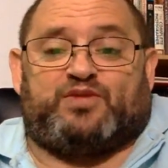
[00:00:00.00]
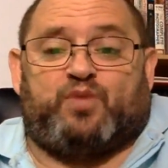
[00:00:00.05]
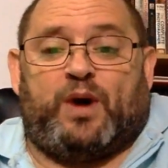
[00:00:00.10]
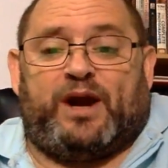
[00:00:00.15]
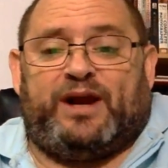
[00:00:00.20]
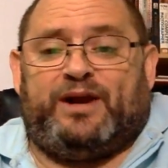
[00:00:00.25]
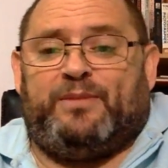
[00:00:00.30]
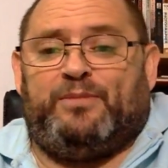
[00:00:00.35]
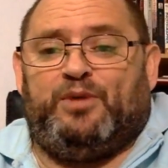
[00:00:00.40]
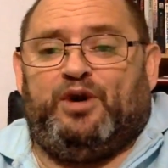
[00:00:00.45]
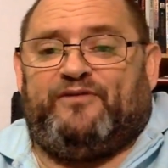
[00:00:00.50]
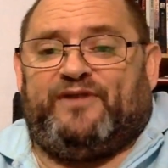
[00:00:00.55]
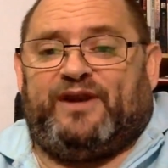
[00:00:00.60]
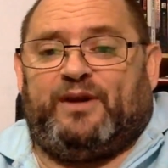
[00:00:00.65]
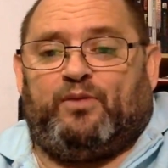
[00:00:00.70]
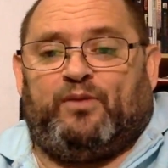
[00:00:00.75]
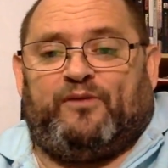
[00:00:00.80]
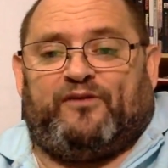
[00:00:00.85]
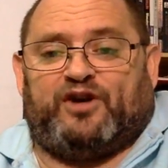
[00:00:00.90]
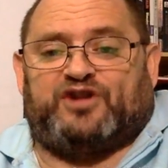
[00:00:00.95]
what are you
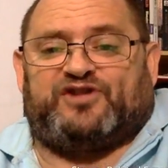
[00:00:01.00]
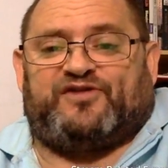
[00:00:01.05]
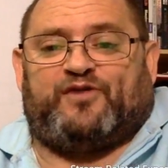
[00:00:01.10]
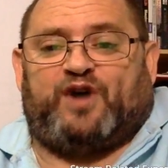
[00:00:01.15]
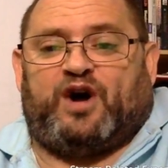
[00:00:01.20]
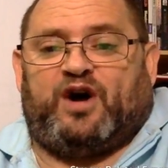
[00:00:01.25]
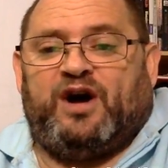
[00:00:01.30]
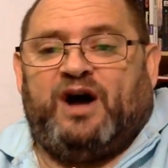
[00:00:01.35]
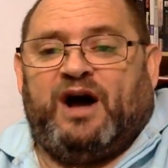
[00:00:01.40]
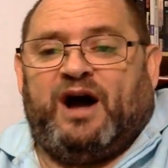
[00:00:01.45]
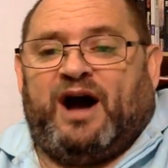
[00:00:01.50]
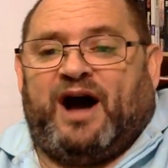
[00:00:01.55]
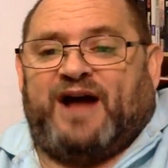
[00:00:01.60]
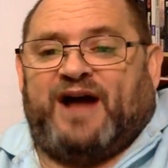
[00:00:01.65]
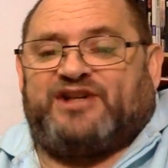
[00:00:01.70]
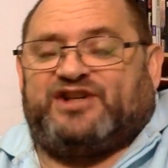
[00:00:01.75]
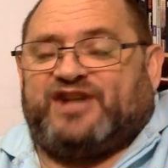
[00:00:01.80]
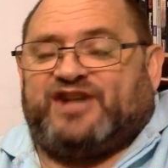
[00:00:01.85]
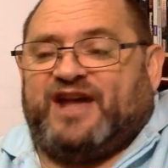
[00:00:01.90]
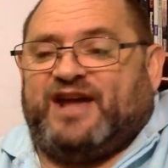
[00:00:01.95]
moving? Well, first of all,
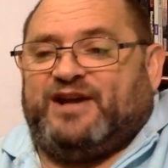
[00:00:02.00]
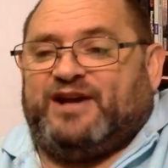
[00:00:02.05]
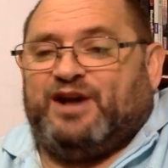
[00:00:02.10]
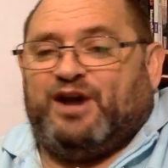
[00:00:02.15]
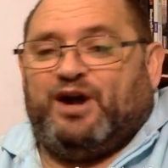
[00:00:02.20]
I said,